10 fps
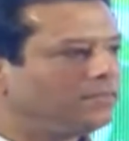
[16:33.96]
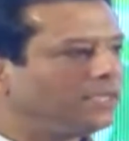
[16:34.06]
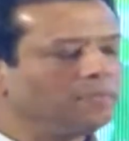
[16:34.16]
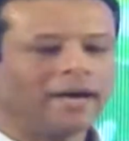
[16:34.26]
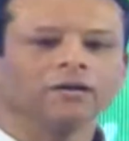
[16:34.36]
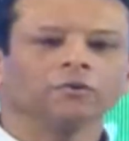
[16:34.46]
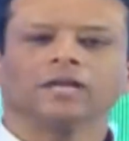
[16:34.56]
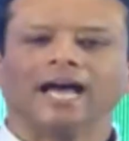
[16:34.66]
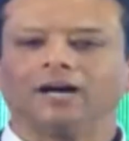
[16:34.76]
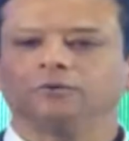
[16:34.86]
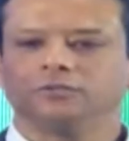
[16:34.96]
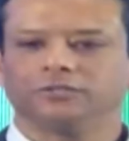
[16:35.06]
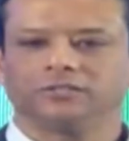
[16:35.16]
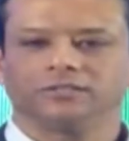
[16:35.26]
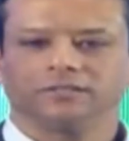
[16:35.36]
in my own
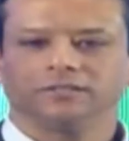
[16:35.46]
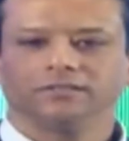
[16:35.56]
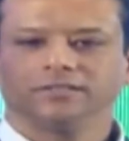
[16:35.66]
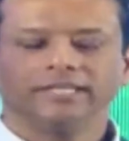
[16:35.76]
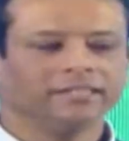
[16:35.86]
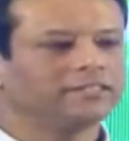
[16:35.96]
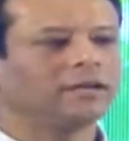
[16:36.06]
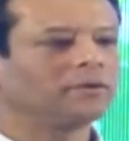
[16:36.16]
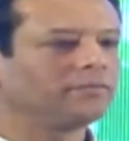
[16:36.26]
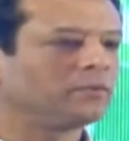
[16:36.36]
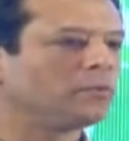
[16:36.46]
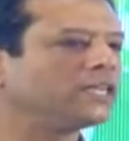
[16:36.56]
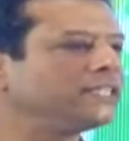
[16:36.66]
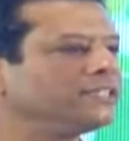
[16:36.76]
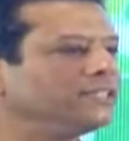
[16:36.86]
house in the suburbs of
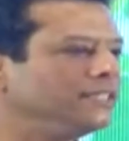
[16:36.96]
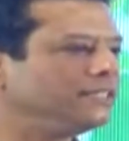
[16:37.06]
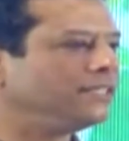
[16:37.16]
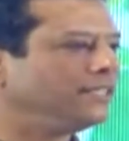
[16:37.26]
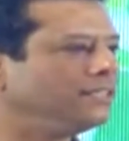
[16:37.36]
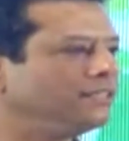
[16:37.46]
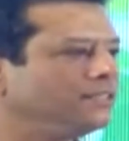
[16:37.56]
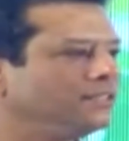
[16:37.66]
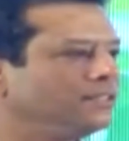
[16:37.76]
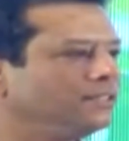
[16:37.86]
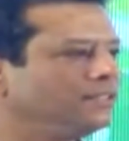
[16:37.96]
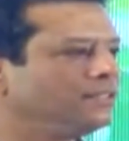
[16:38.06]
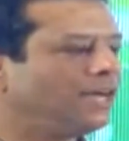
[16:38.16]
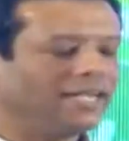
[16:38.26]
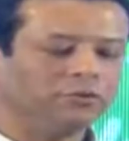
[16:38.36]
Washington, D.C.,
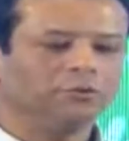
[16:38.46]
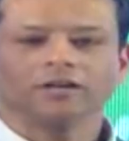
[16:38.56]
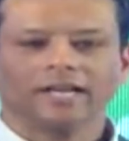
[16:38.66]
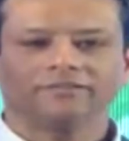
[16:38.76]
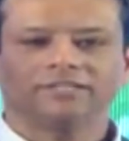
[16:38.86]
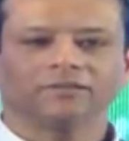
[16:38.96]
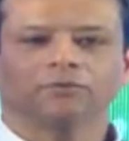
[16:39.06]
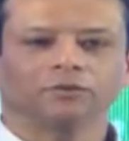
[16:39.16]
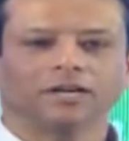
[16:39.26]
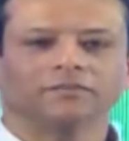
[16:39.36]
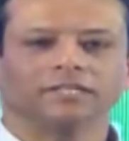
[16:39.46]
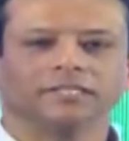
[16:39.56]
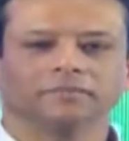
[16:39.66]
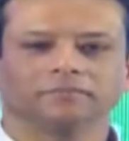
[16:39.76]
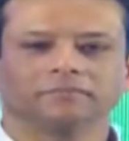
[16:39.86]
I do not have cell phone
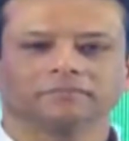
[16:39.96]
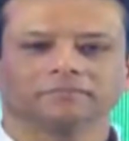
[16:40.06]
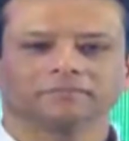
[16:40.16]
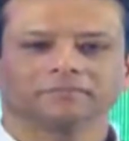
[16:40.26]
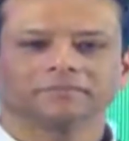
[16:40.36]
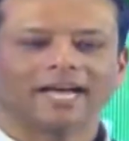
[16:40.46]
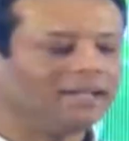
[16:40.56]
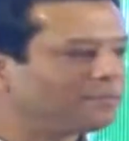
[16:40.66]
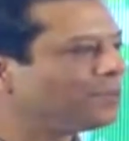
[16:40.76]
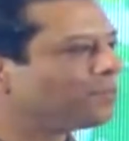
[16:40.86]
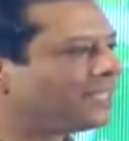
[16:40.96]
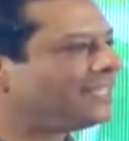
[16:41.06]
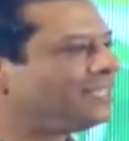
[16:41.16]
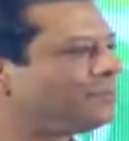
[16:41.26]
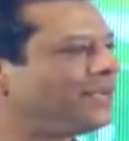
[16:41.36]
coverage. I am
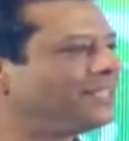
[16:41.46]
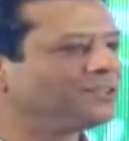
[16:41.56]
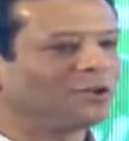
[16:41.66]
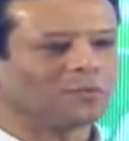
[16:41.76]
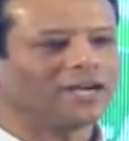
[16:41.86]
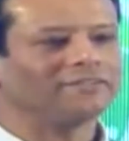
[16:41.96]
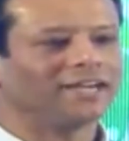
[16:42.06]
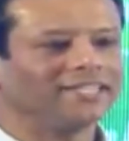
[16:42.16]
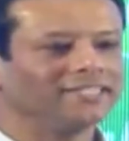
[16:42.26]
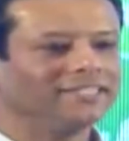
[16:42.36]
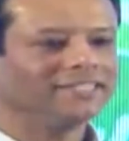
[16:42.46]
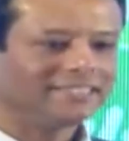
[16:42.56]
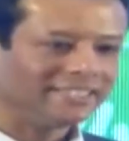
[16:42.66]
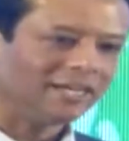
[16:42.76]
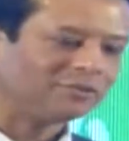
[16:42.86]
completely dependent on Wi-Fi.
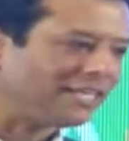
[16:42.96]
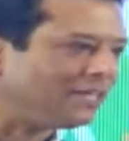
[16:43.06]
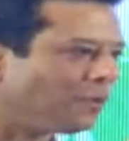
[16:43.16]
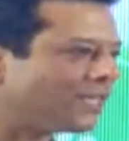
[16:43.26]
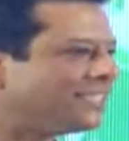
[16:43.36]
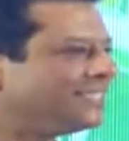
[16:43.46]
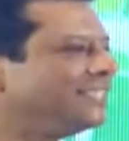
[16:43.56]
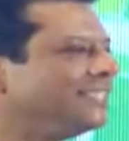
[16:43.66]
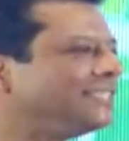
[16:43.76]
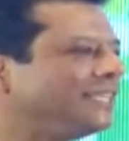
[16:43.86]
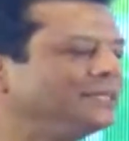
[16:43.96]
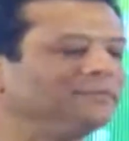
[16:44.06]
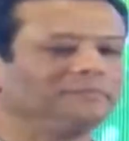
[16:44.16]
This is outside Washington, D.C.